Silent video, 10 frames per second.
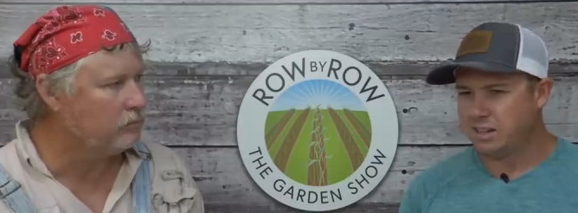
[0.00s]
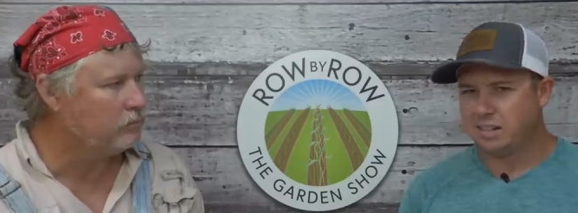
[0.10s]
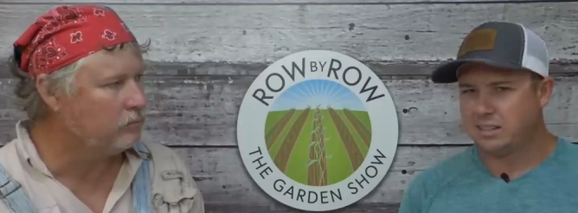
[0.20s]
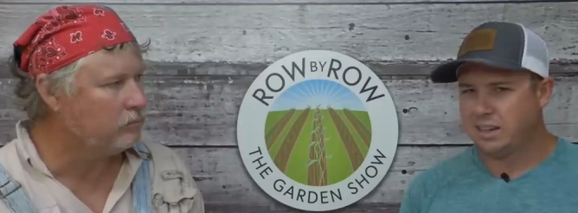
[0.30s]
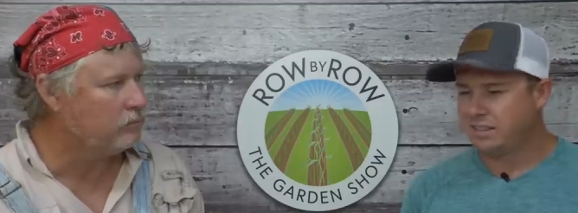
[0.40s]
Speaker 1: And
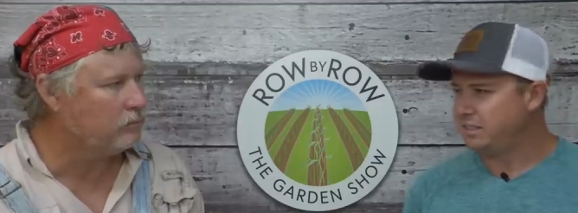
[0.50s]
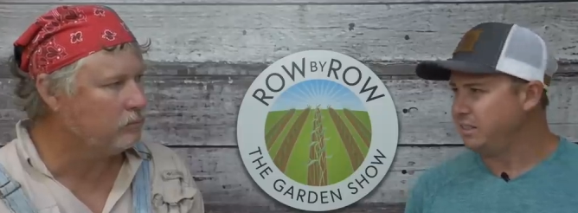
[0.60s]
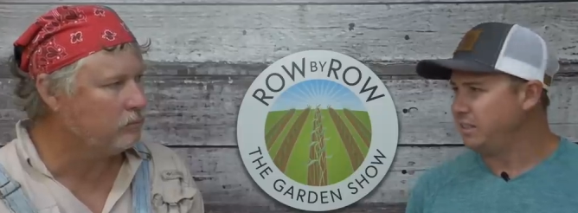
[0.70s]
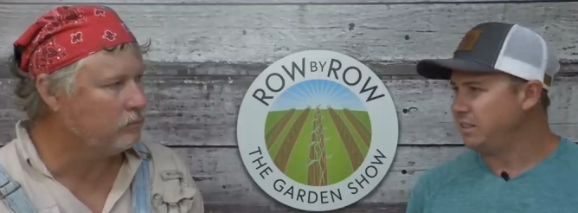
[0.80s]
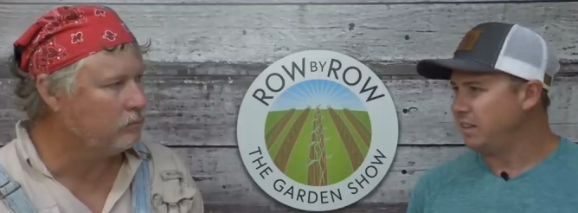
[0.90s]
I
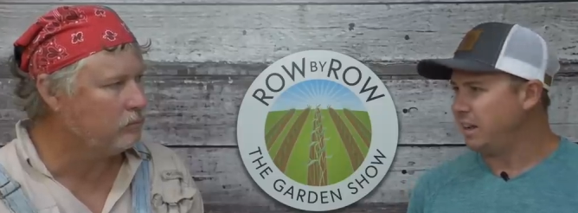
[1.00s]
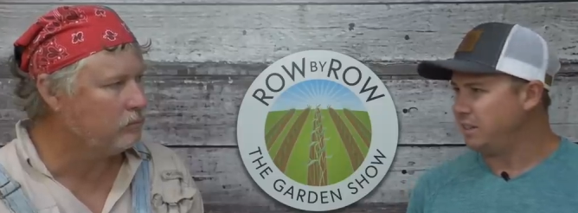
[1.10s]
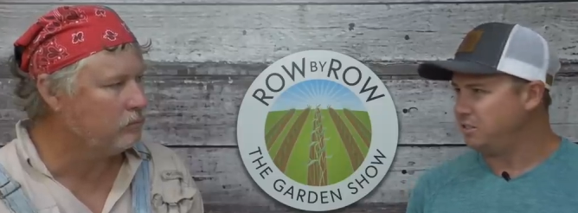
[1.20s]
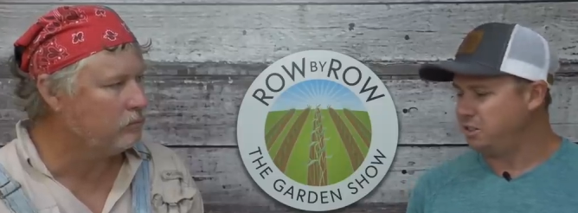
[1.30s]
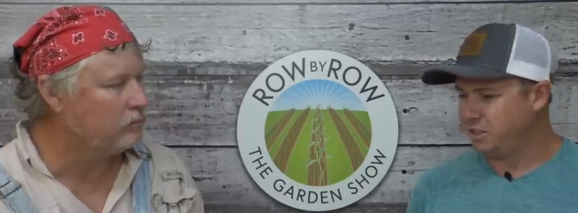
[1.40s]
tested this
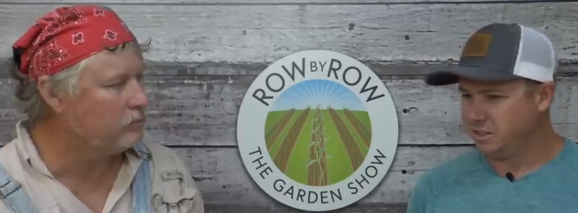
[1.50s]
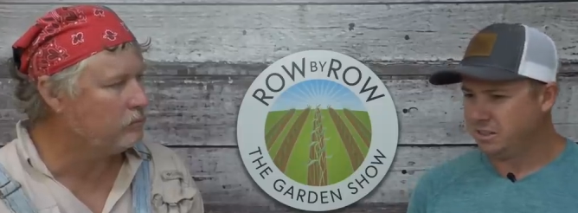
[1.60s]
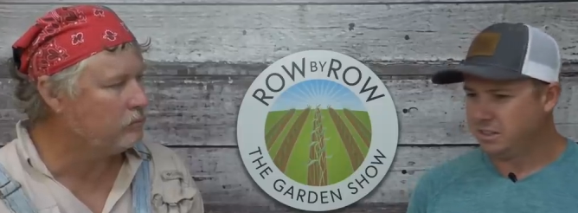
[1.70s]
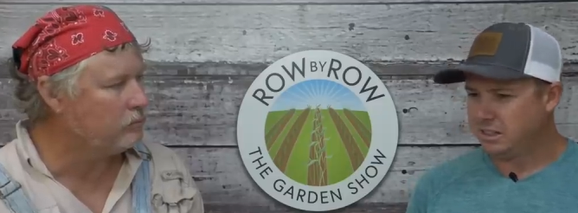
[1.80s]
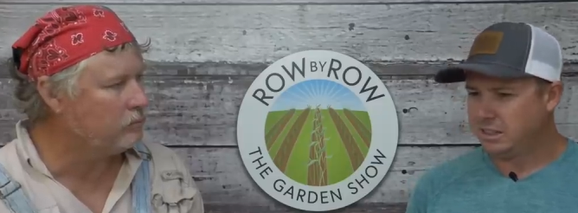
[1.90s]
last
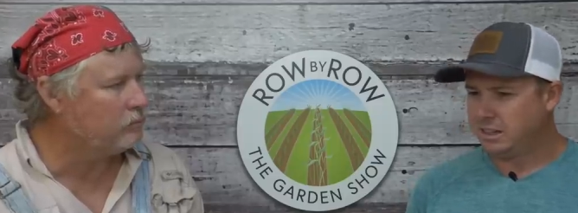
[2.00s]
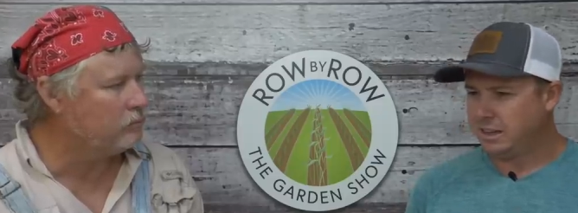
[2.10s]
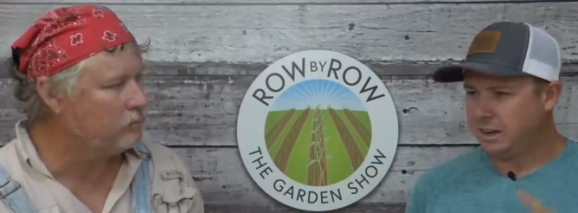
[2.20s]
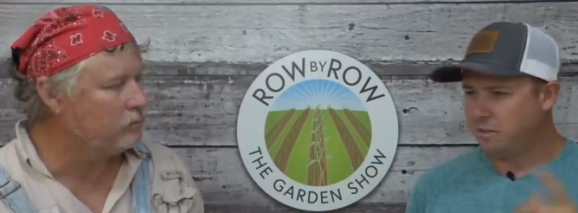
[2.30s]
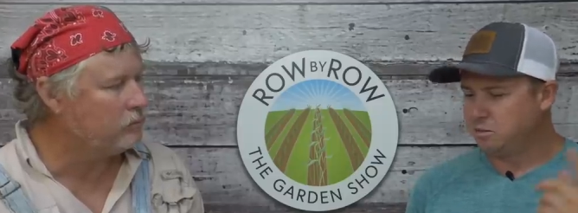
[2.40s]
year,
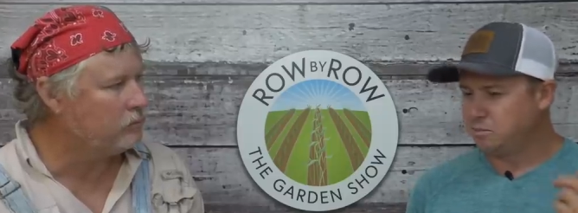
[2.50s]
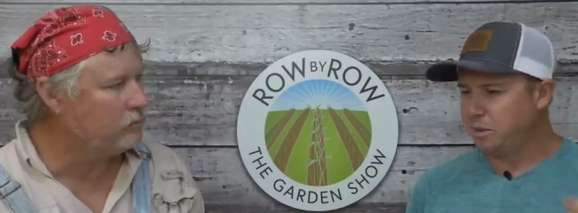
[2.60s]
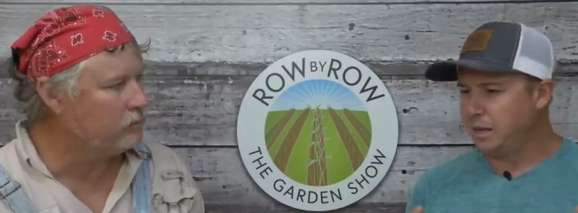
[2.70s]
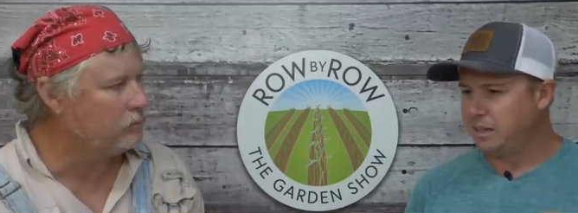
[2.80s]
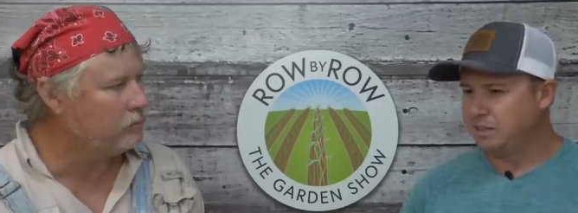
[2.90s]
and it was
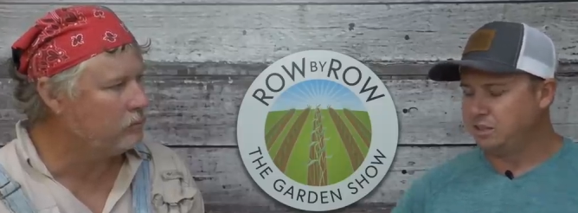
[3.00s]
mainly